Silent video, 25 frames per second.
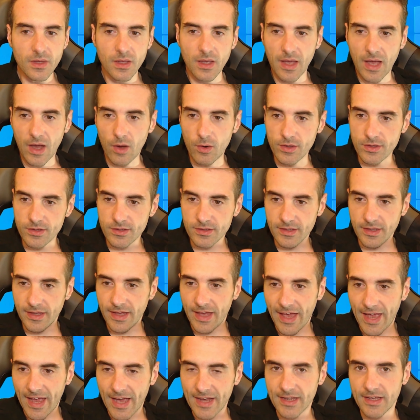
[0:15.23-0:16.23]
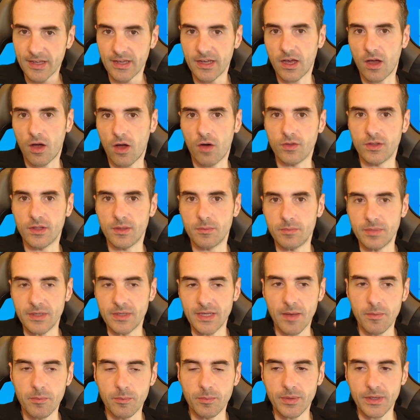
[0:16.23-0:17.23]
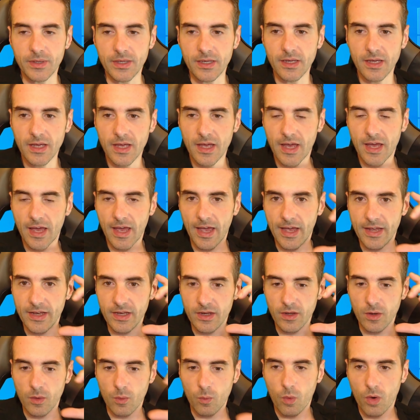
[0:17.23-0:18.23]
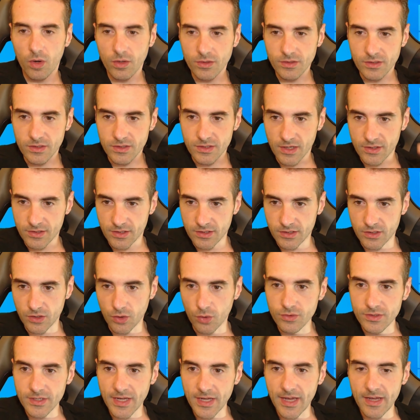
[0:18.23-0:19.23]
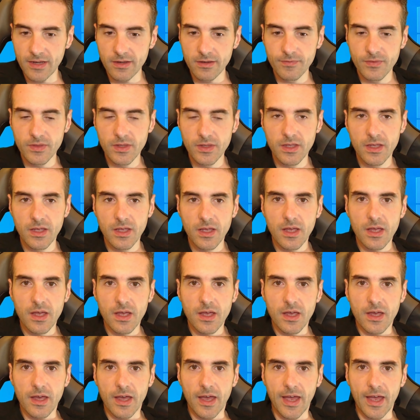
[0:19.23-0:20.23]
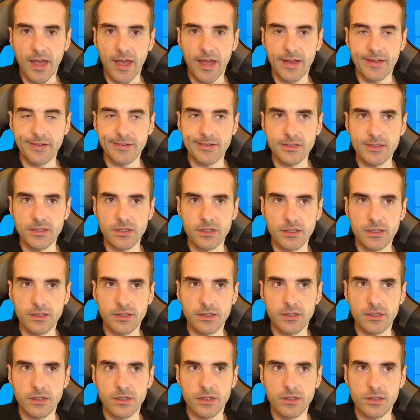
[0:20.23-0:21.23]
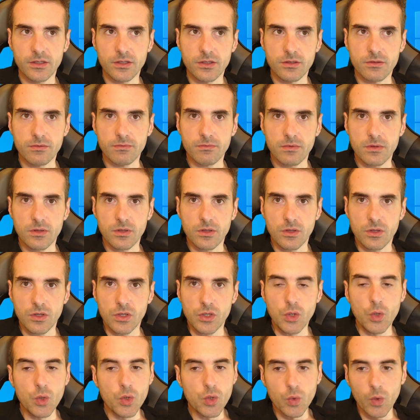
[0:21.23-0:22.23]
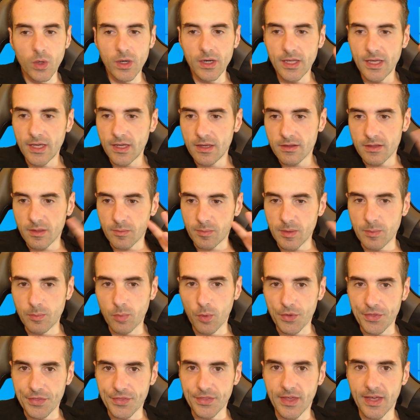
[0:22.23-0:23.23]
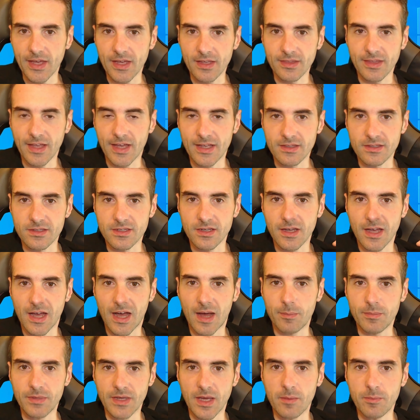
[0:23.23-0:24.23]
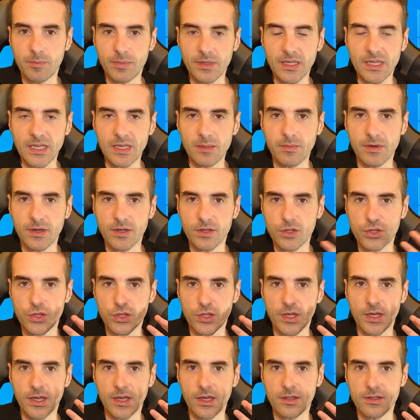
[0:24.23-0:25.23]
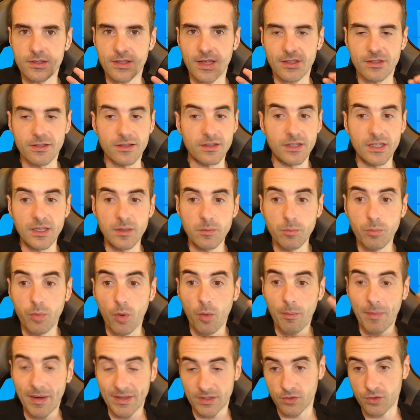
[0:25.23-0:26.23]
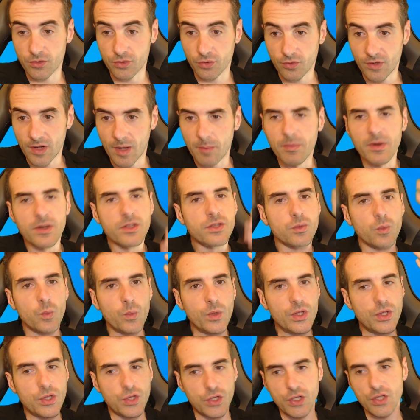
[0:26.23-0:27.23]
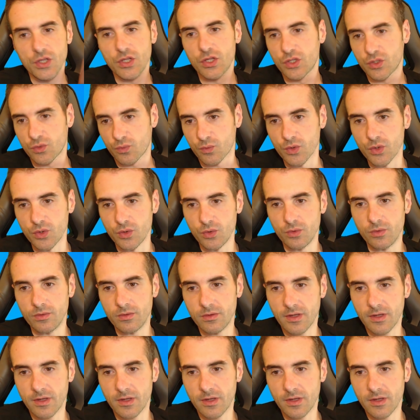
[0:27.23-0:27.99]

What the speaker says: is the header of the BMP and what does it contain. And usually the people think that a BMP image is a simple matrix of numbers, which is true.